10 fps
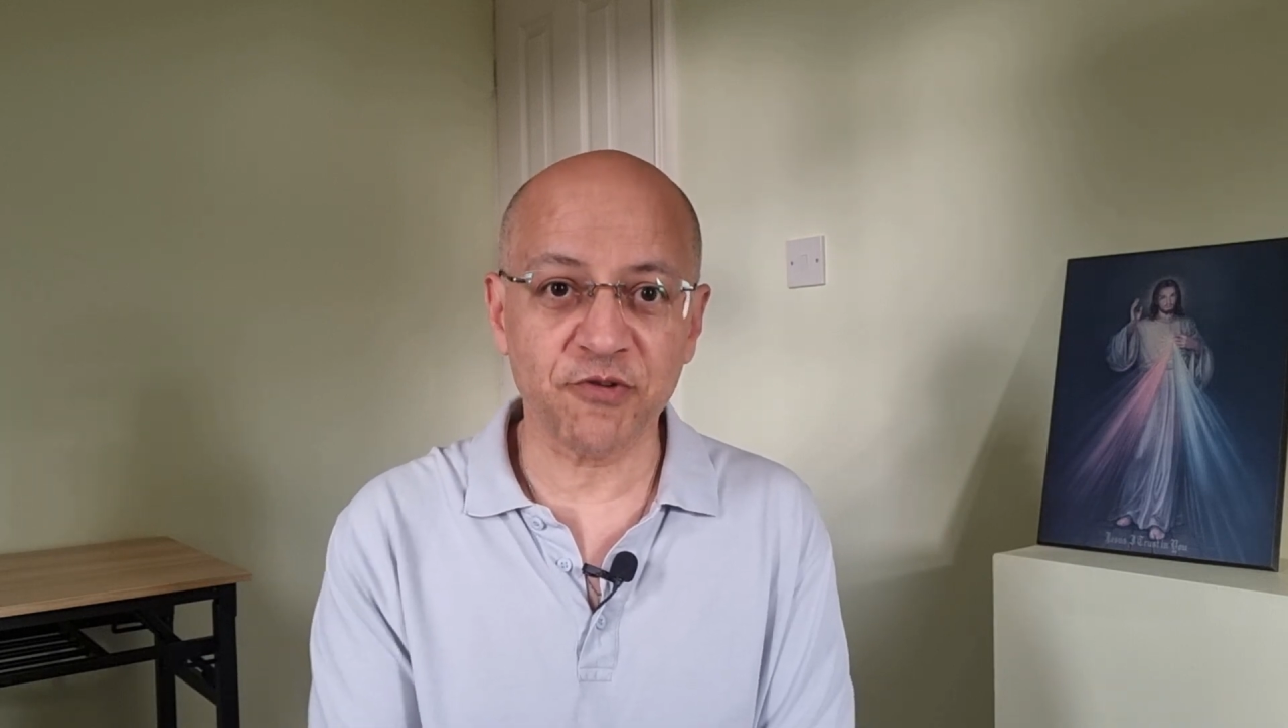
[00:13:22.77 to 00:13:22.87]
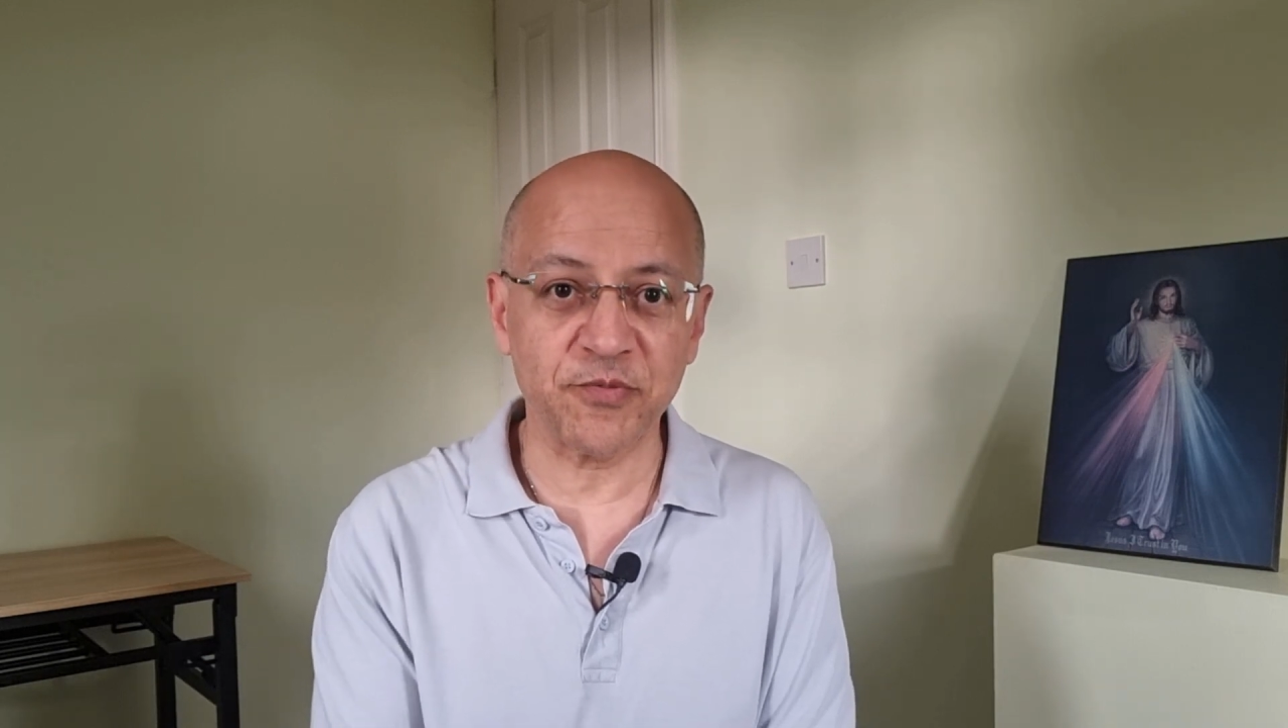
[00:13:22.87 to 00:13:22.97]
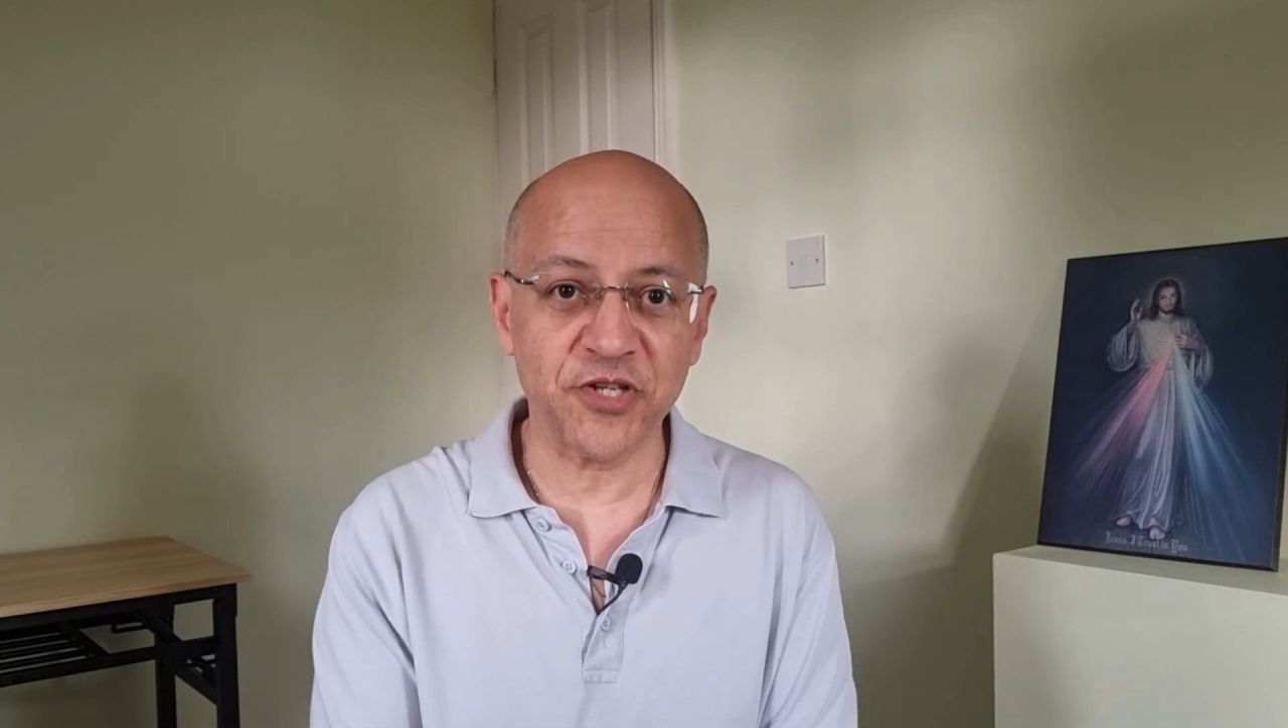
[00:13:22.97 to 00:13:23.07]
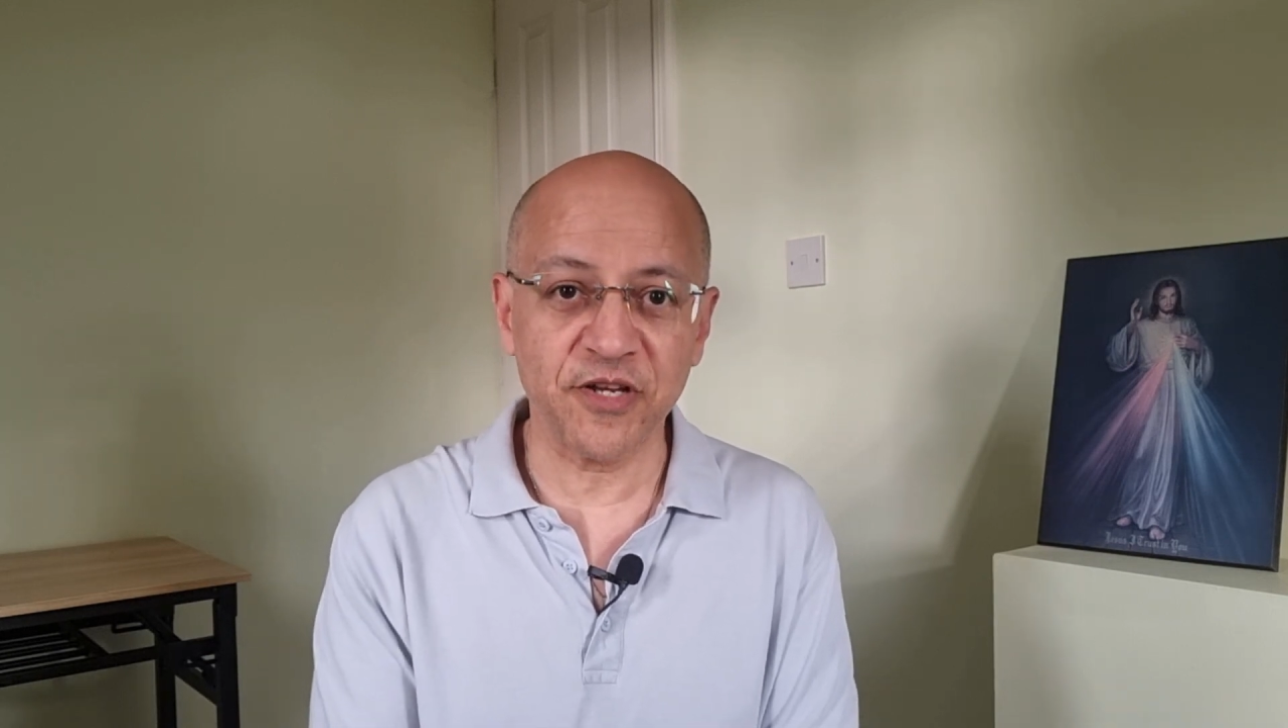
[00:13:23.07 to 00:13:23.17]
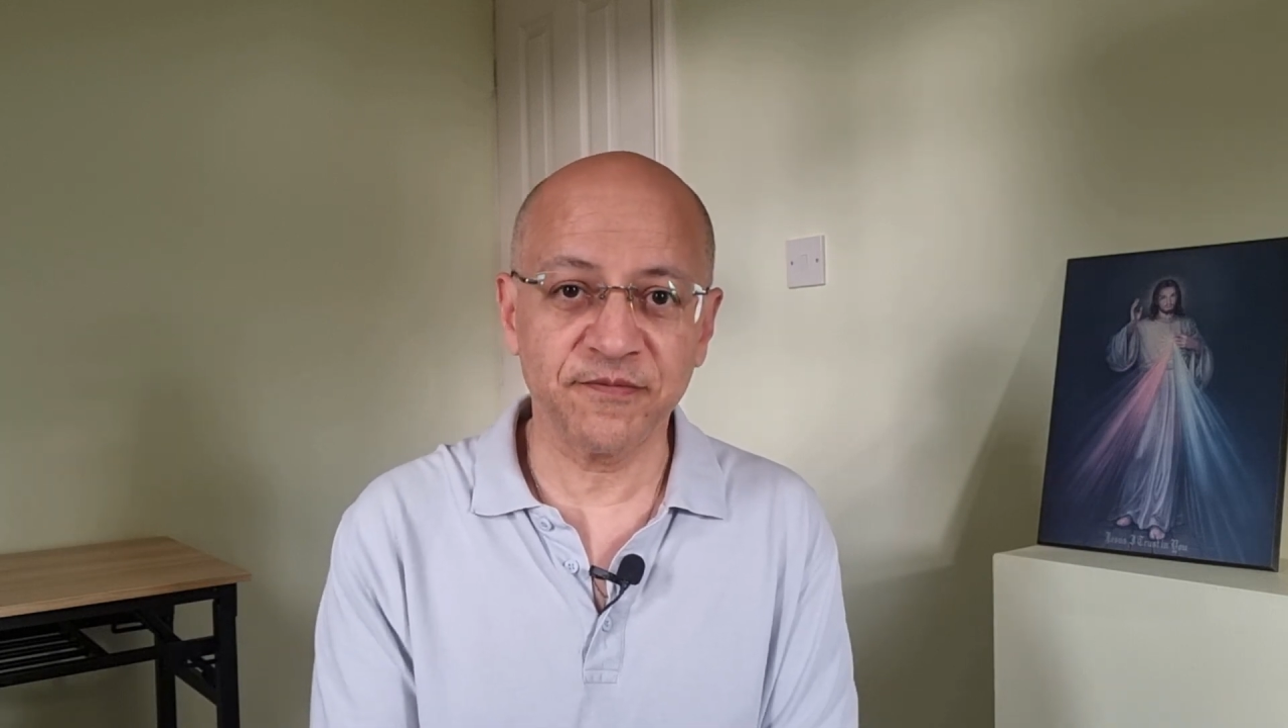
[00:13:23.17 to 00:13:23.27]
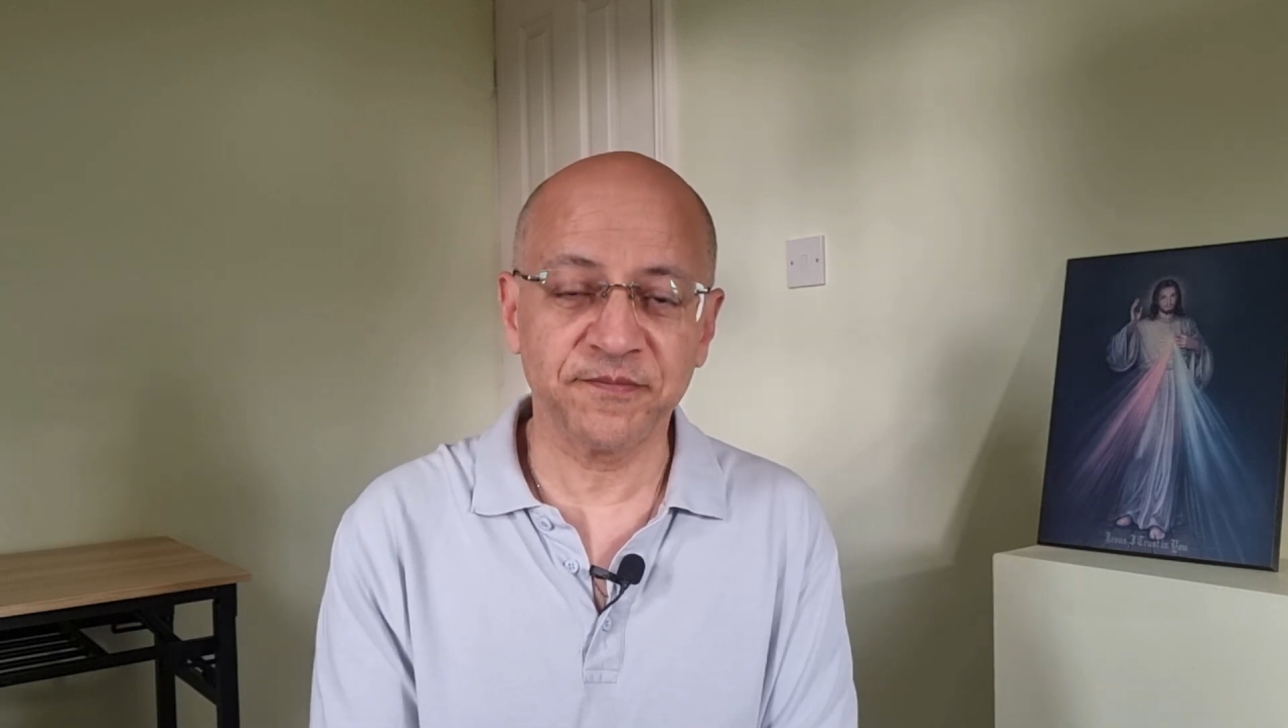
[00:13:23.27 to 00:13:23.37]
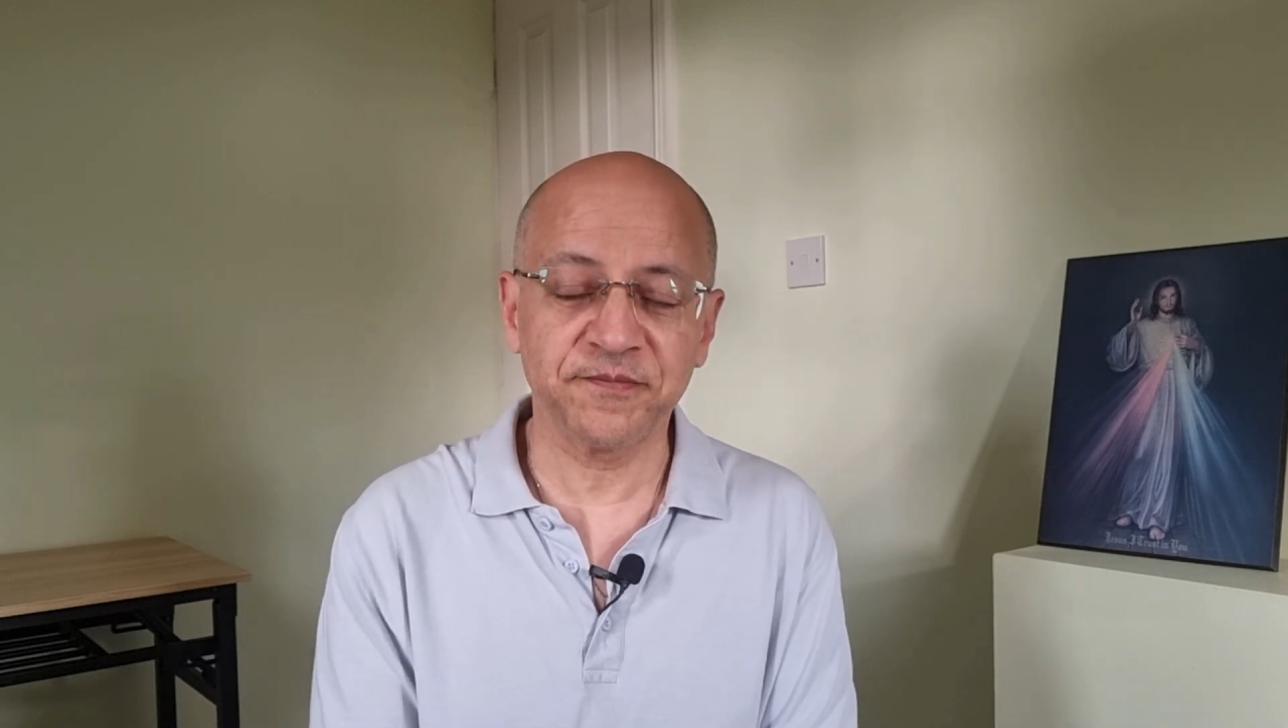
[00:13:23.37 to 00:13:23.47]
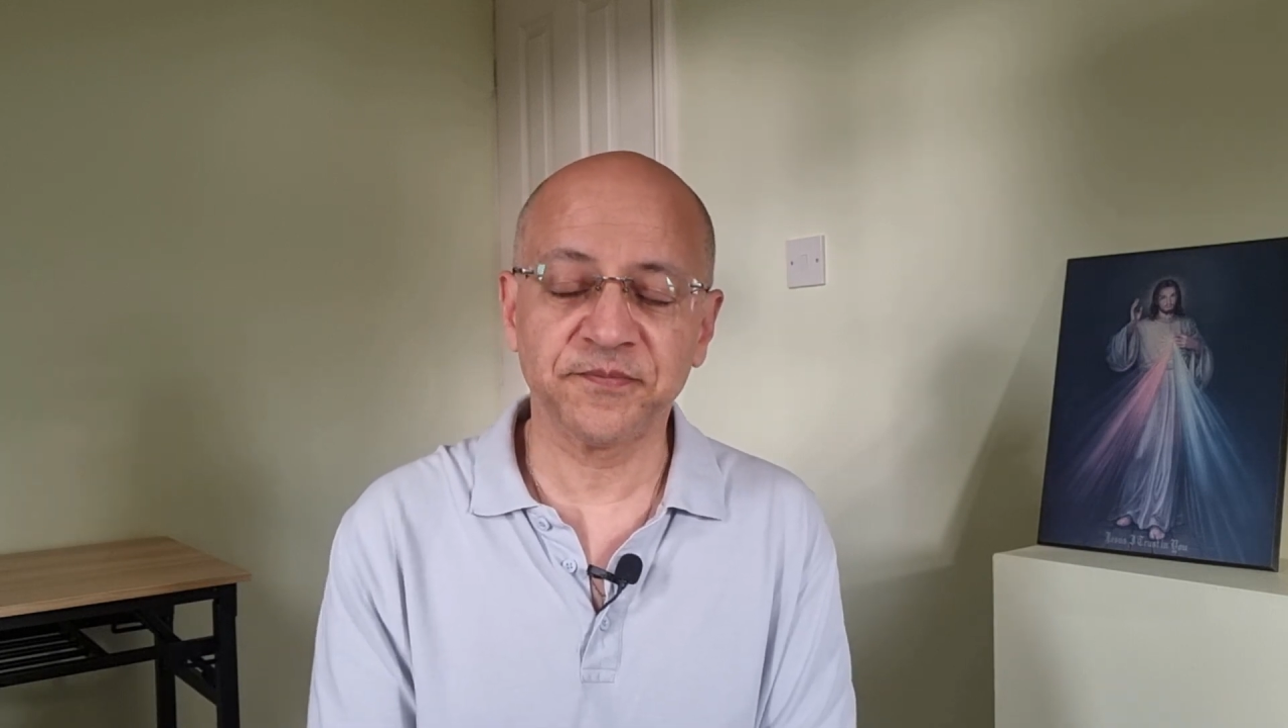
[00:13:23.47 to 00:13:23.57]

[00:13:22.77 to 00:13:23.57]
Scripture,